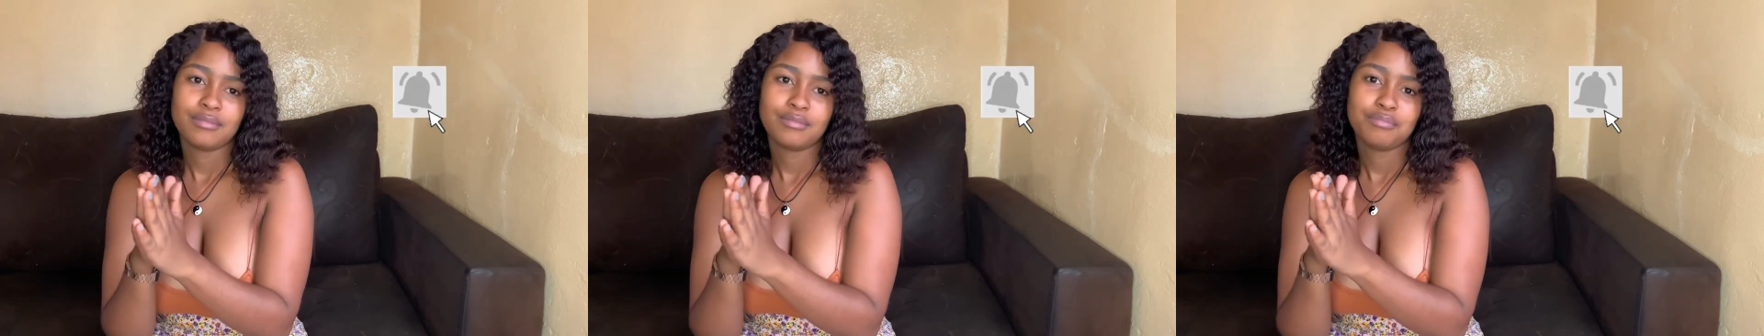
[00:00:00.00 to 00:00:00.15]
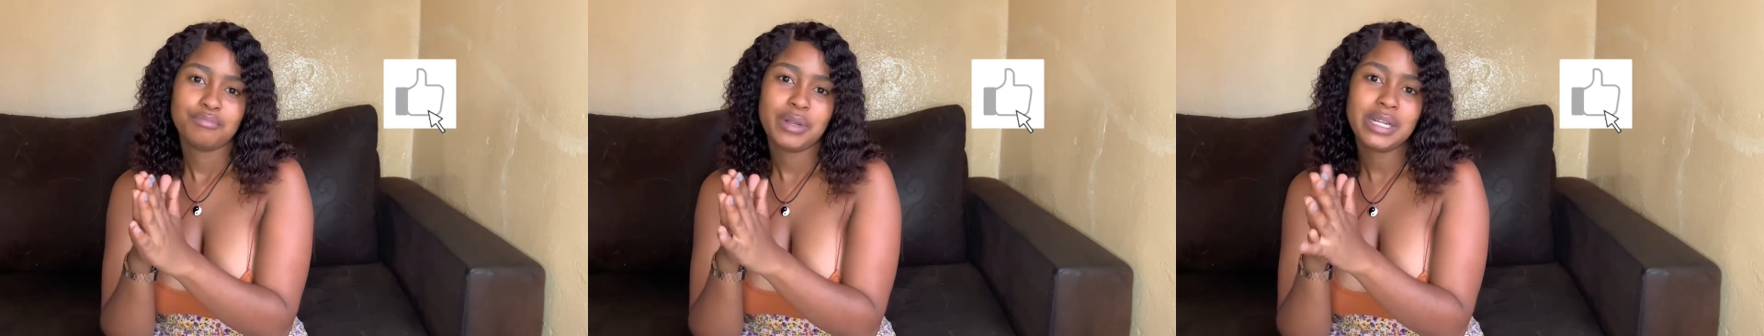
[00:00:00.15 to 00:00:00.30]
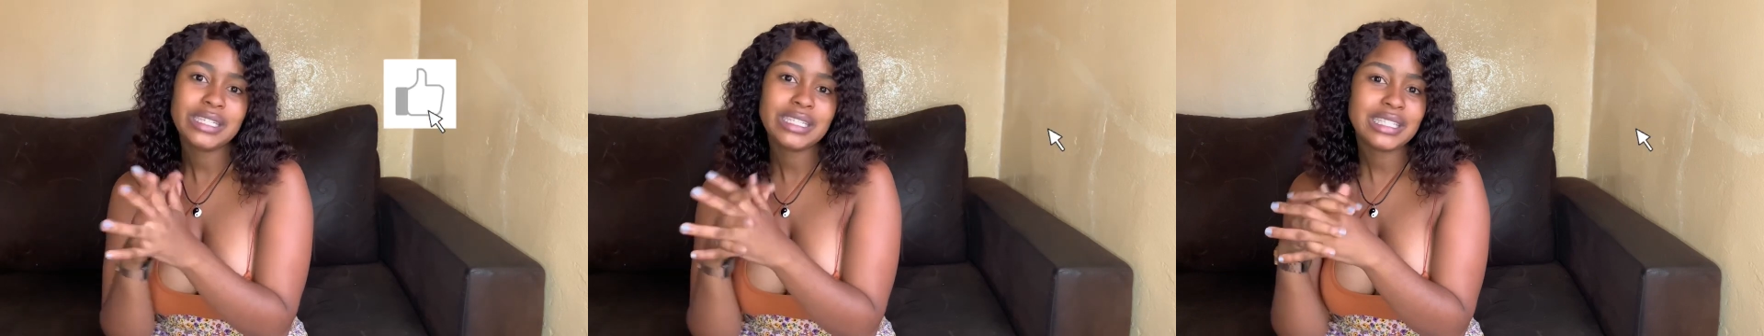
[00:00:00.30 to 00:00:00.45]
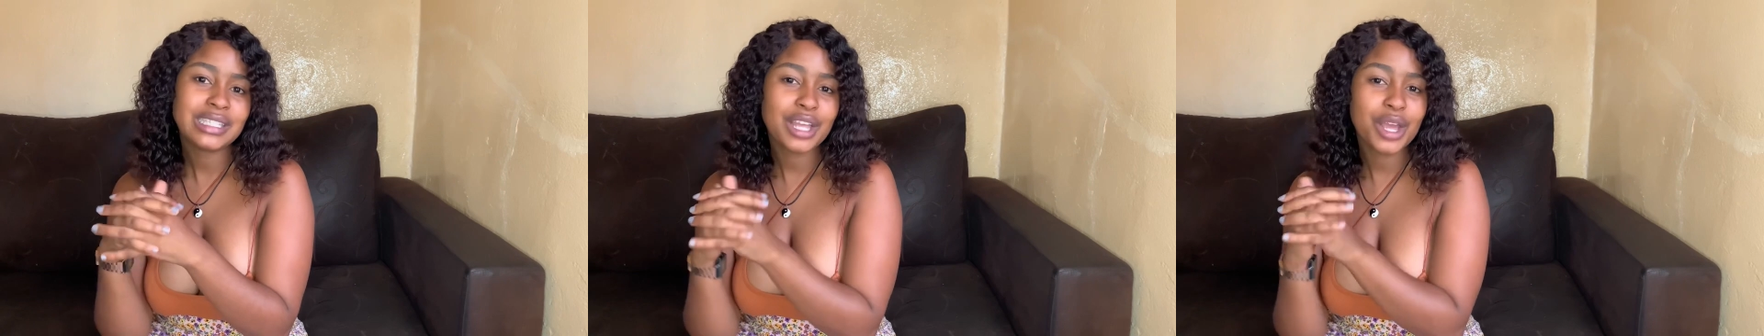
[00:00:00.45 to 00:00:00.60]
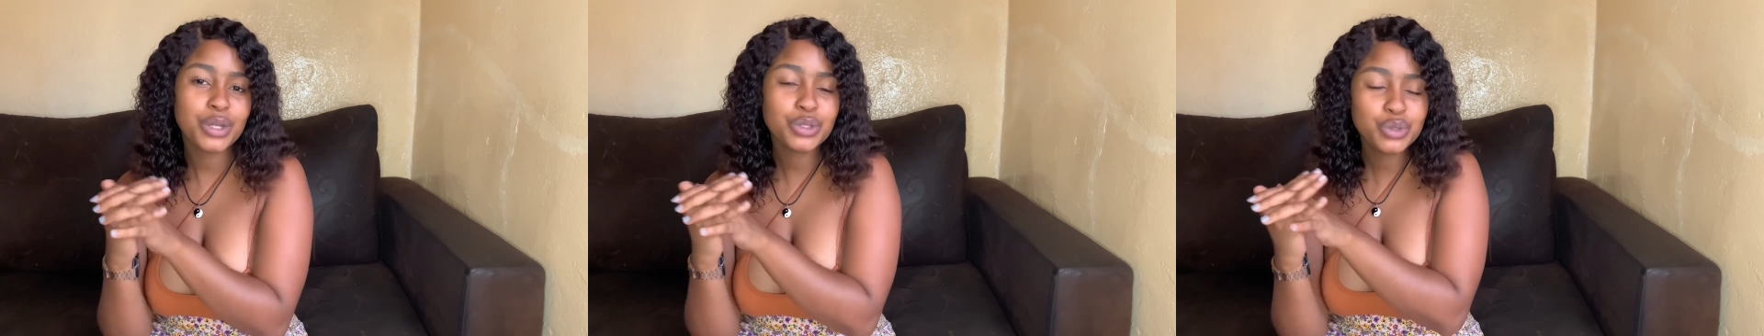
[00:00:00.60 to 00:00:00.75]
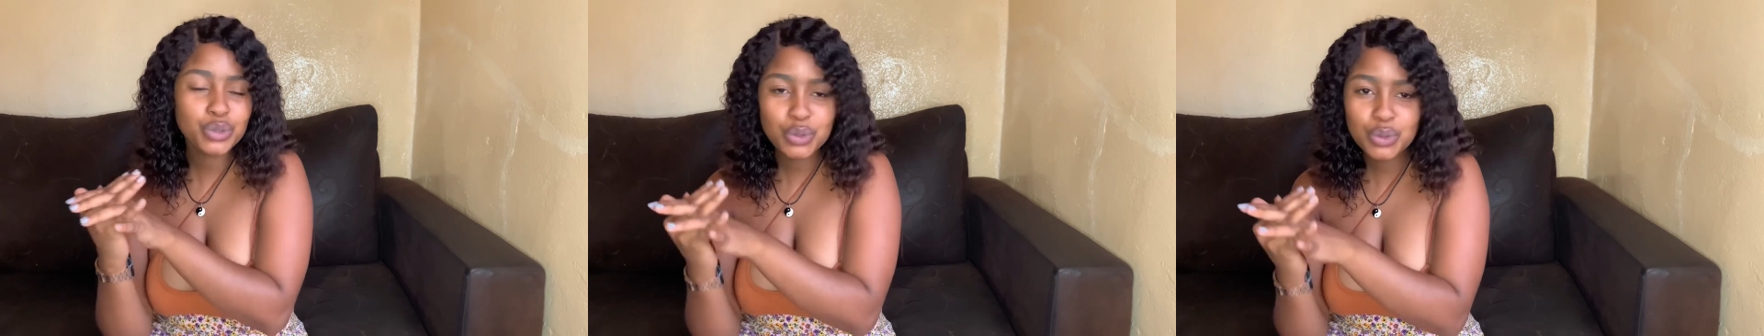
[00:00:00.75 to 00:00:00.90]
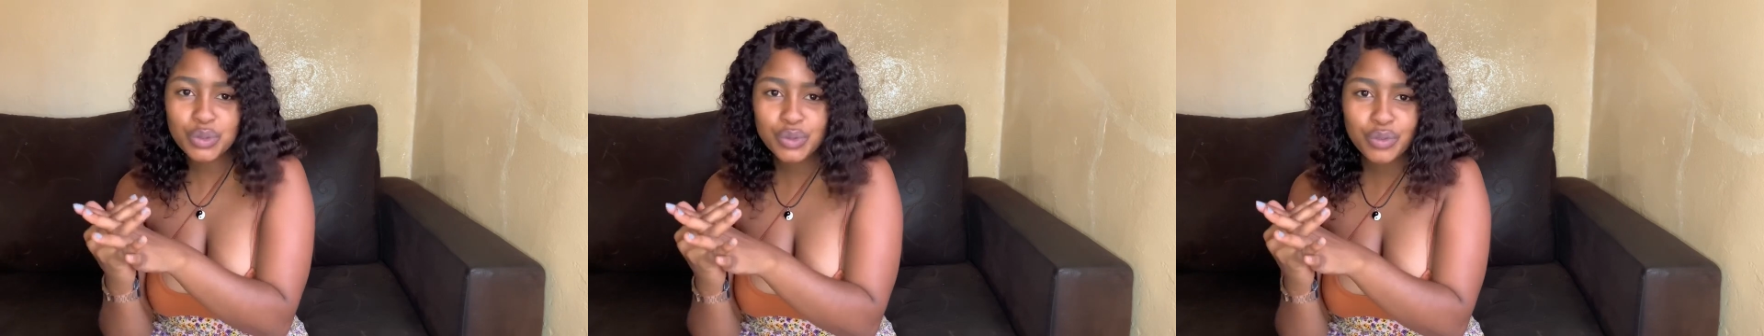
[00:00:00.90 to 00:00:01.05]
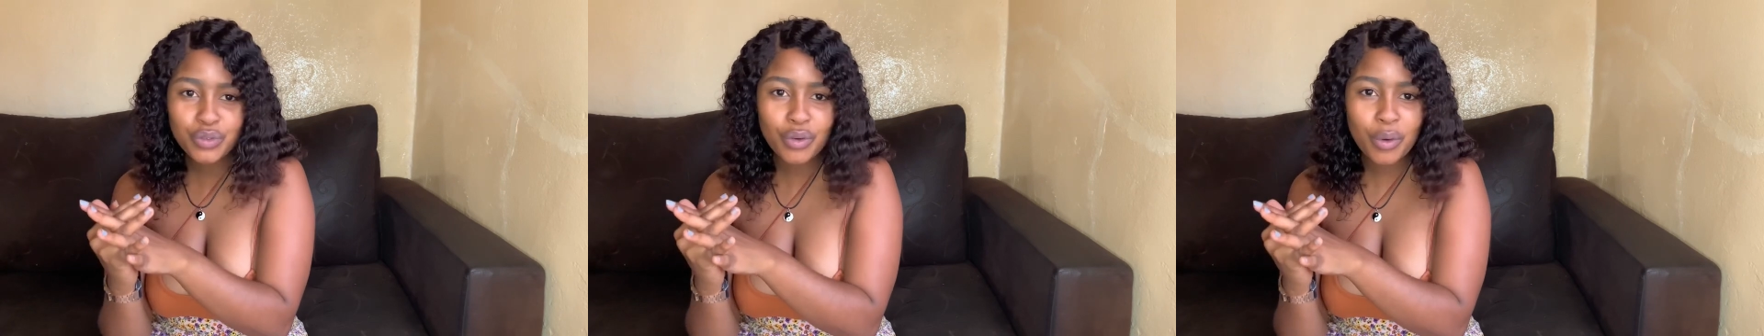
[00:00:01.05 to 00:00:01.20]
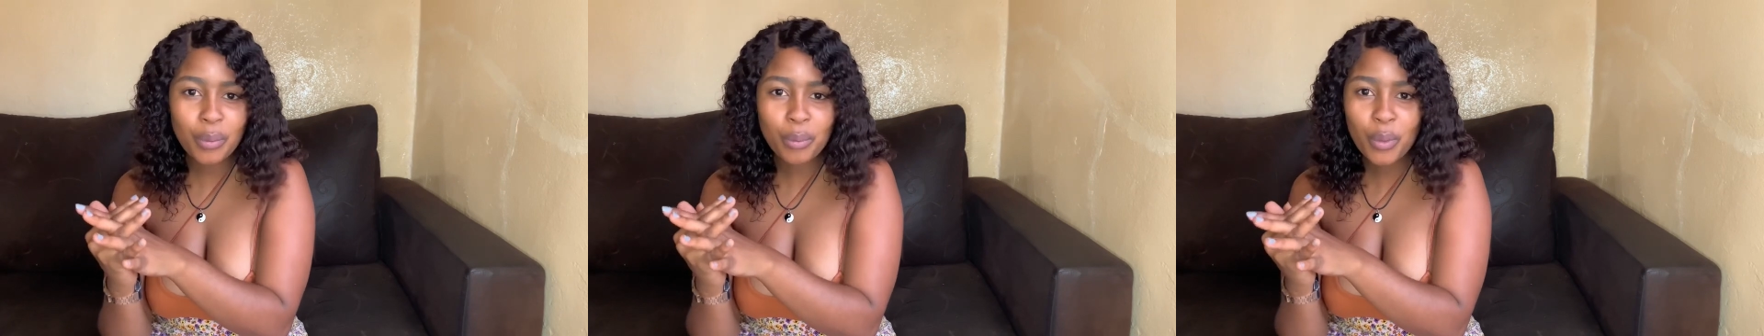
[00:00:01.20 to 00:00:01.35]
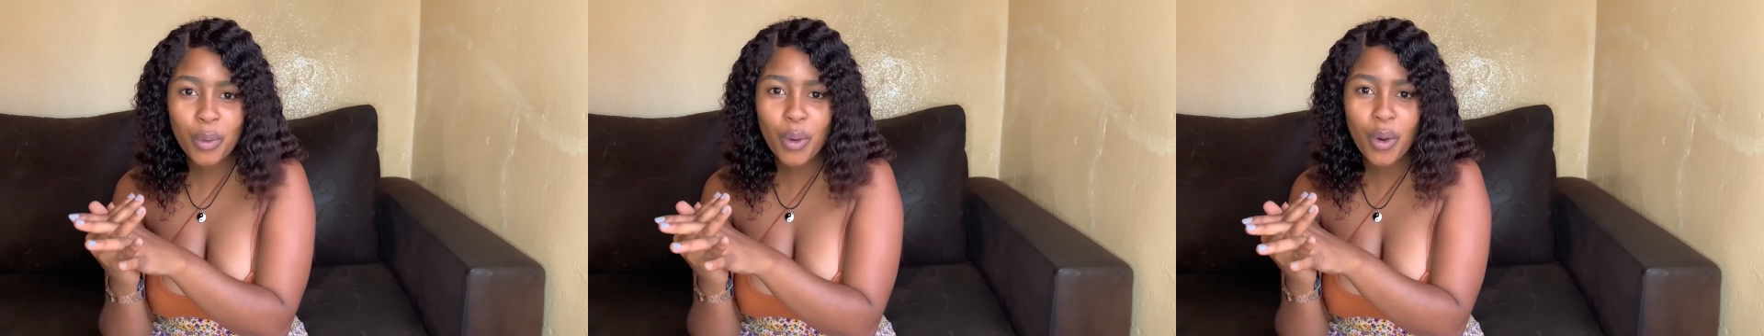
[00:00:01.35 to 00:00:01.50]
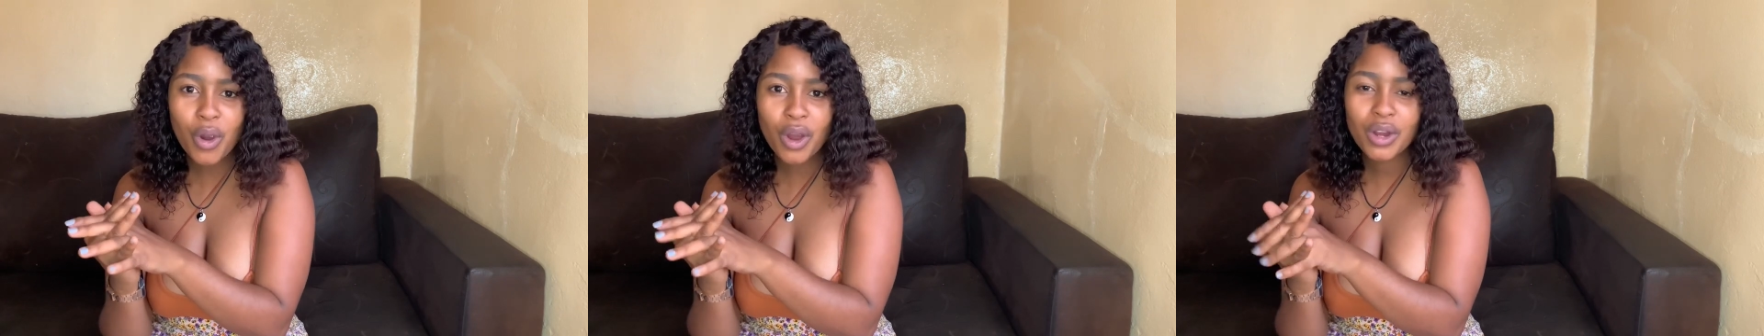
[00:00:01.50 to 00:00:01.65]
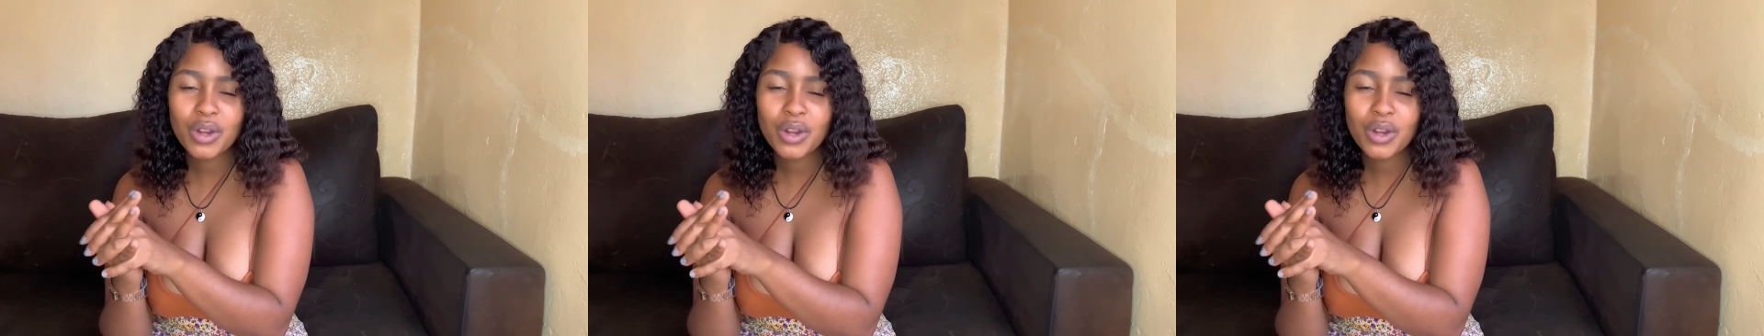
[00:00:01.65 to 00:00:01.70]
please stay tuned for more,